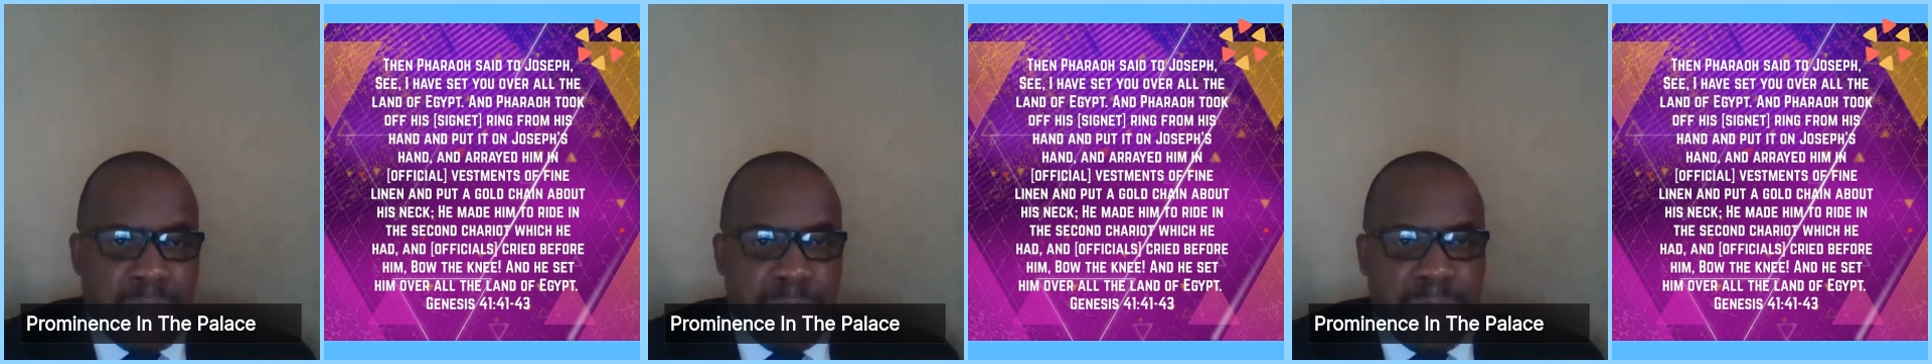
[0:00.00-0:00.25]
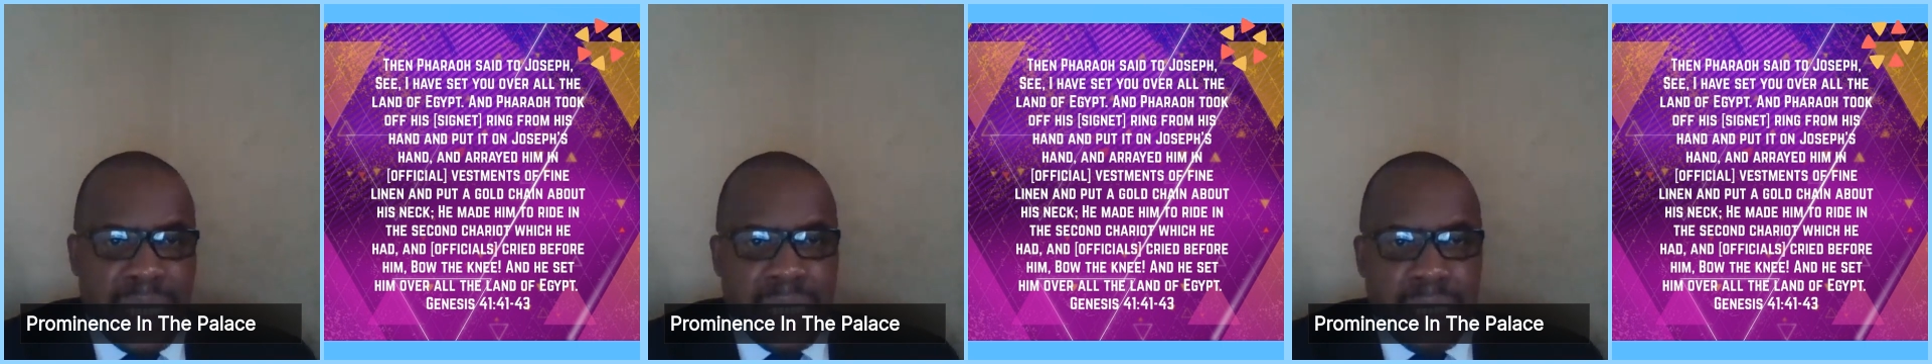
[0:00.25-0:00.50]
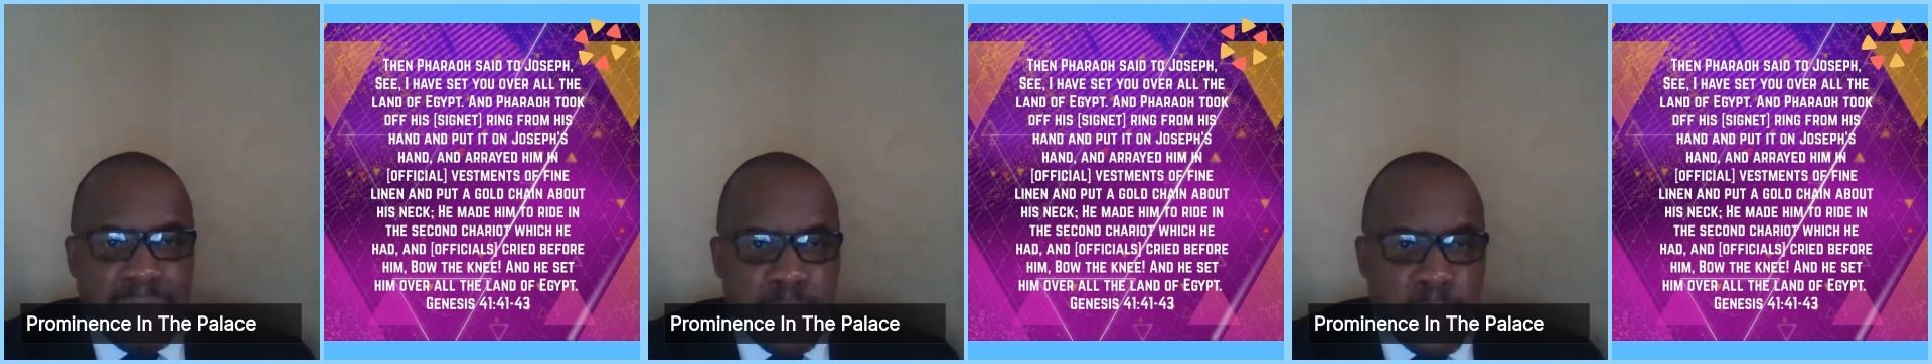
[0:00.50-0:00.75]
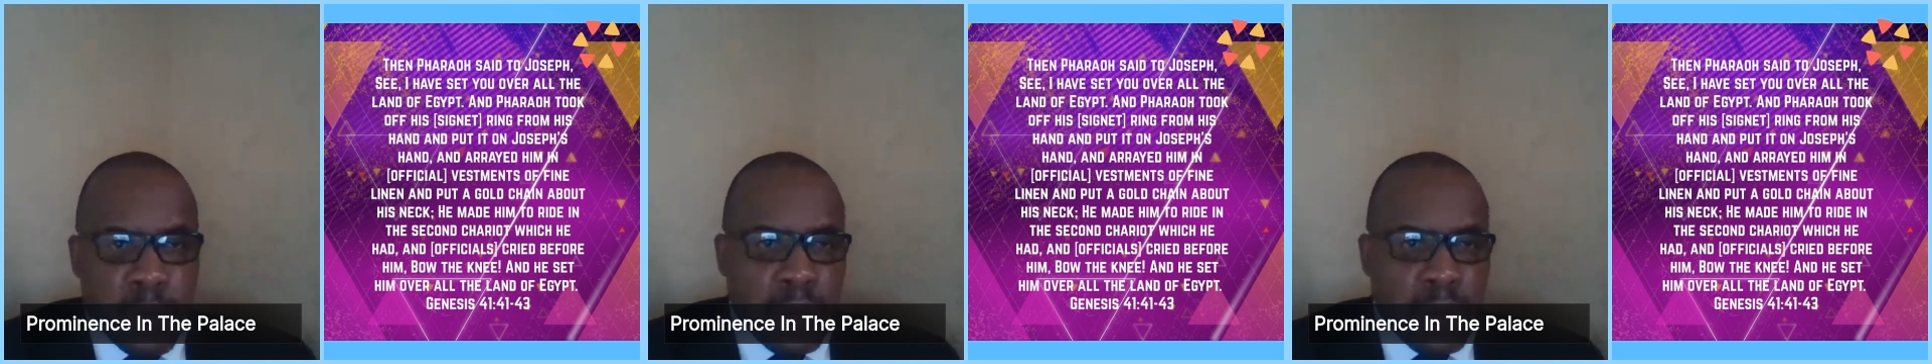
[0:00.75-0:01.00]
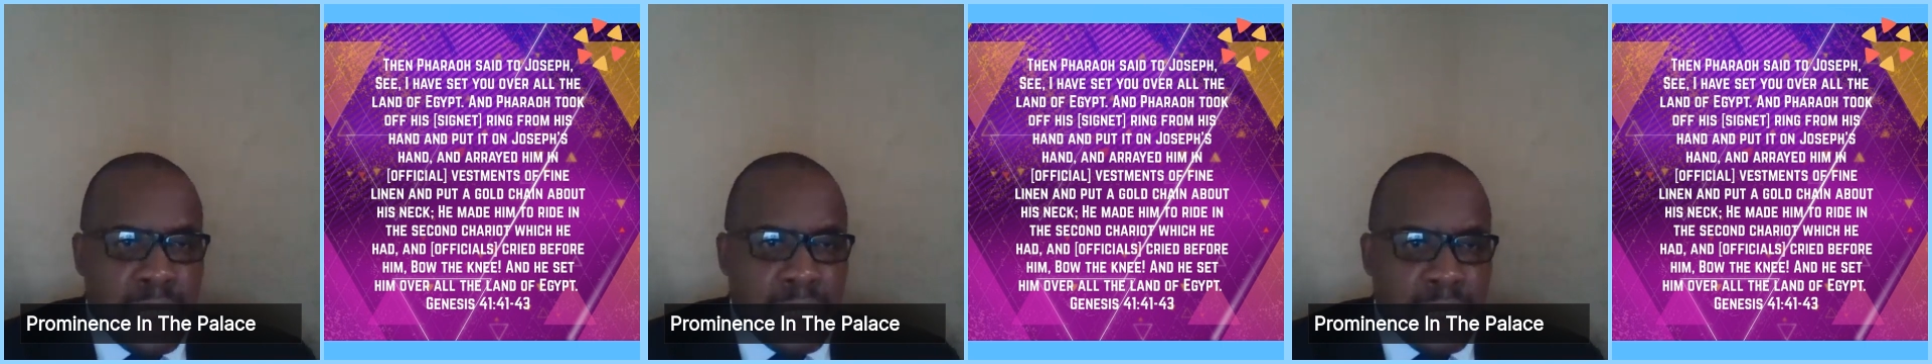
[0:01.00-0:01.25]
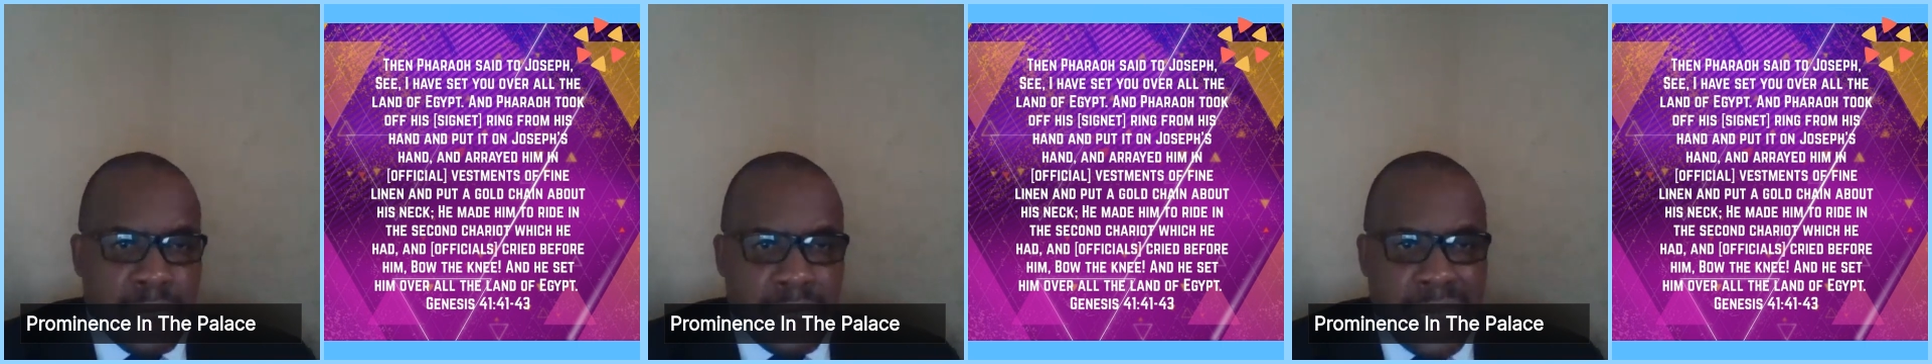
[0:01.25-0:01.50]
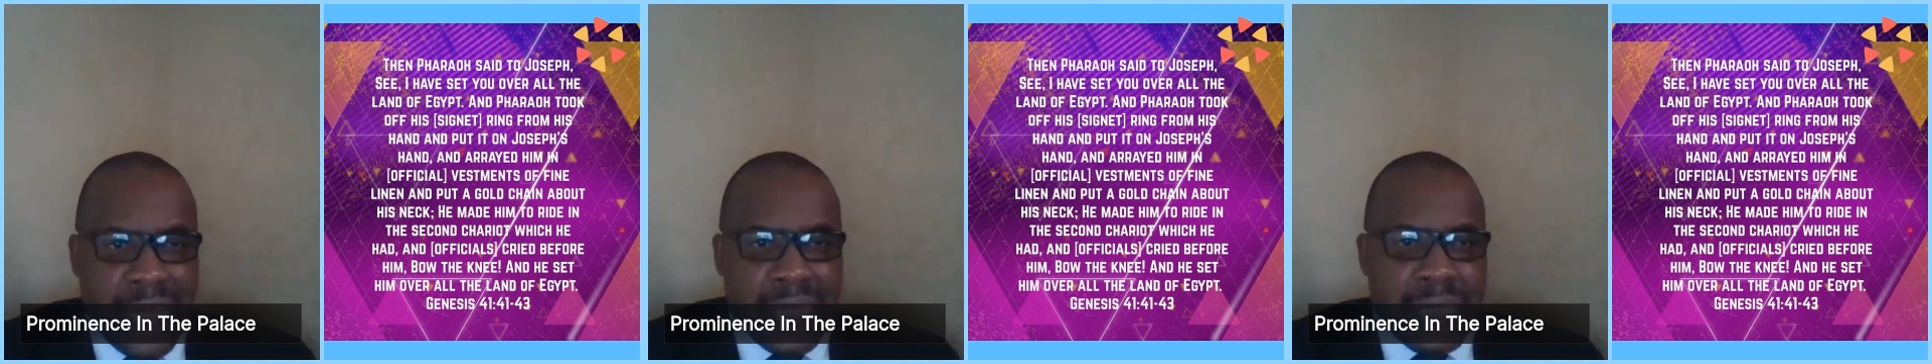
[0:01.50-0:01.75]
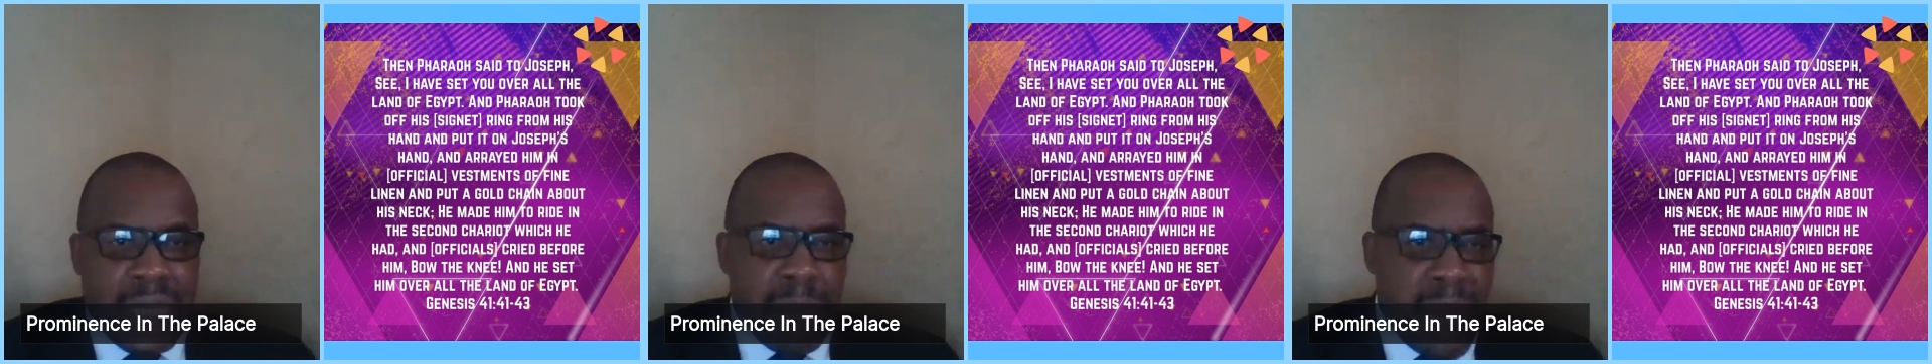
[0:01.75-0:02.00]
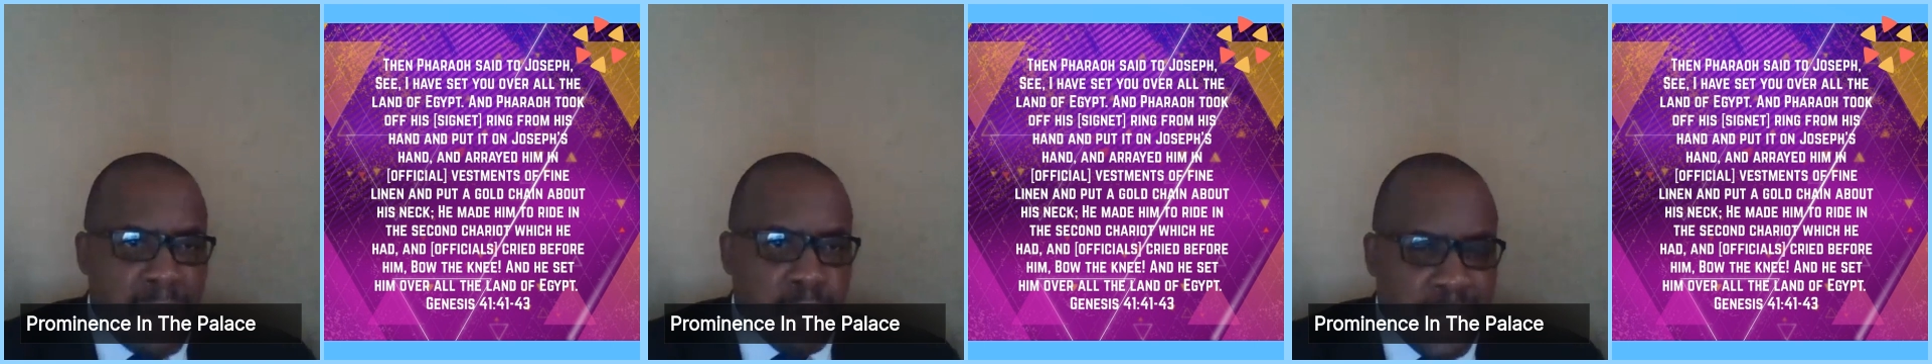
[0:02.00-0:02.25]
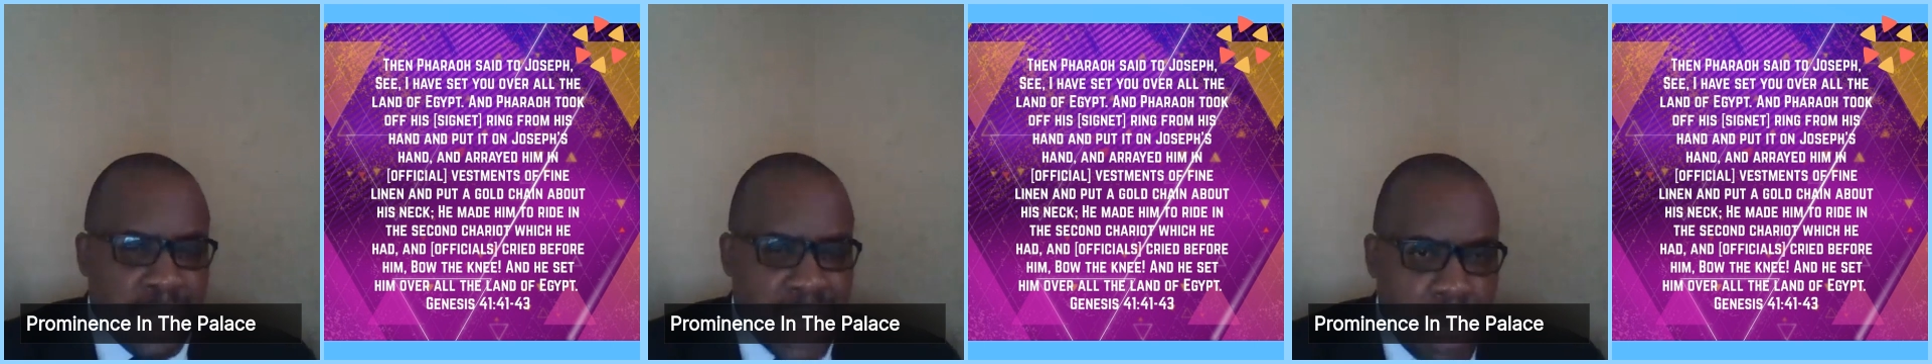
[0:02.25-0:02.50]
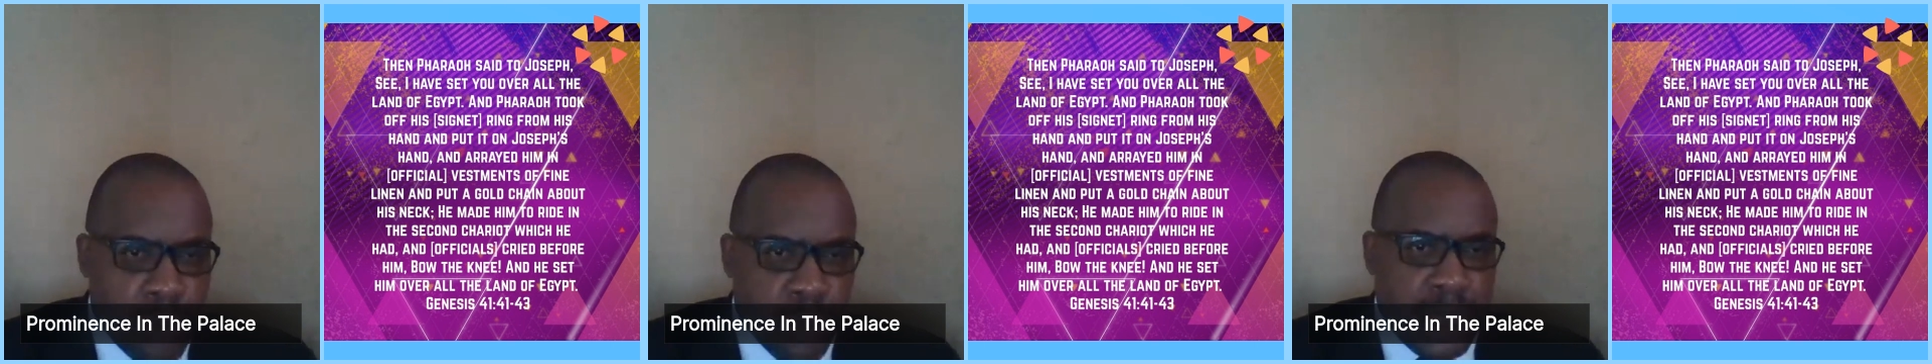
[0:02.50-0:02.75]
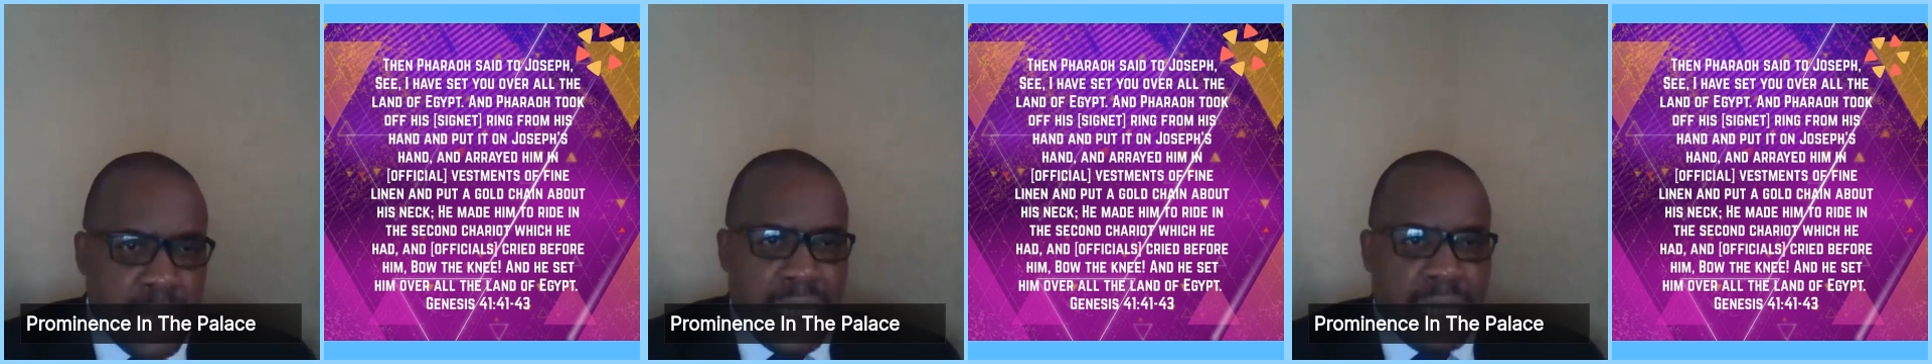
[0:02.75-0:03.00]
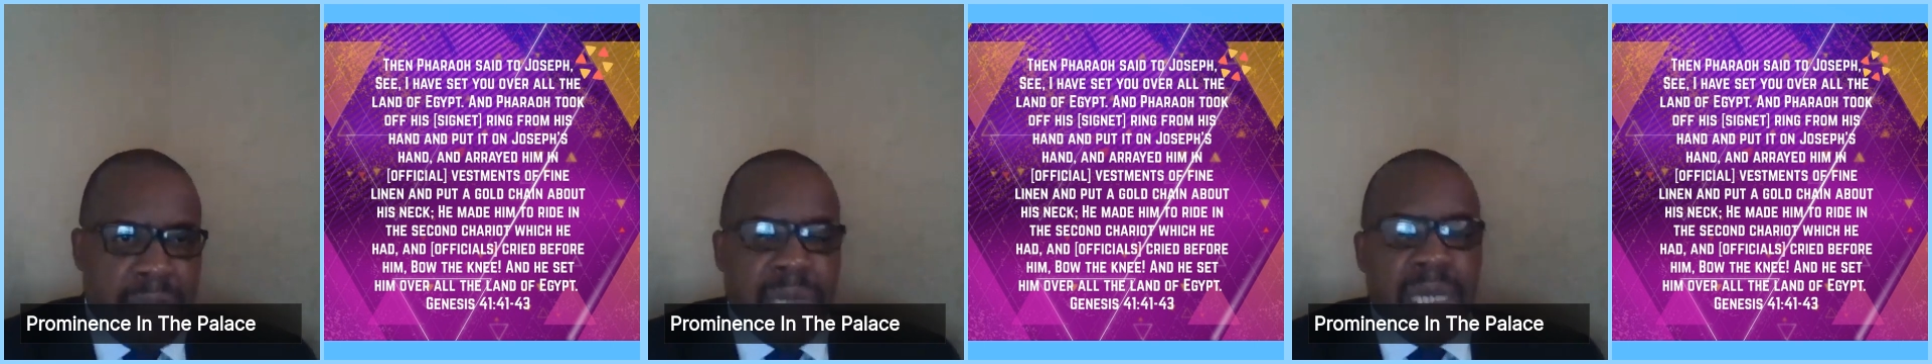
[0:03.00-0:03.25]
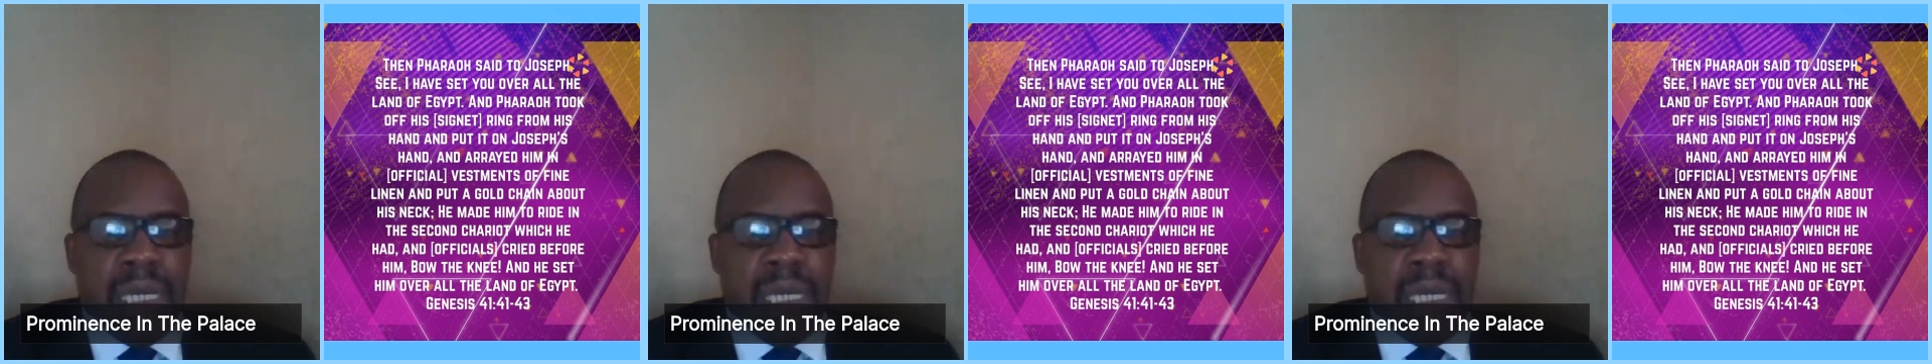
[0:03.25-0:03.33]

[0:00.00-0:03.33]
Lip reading: being the moon and the sun, they bowed down to him.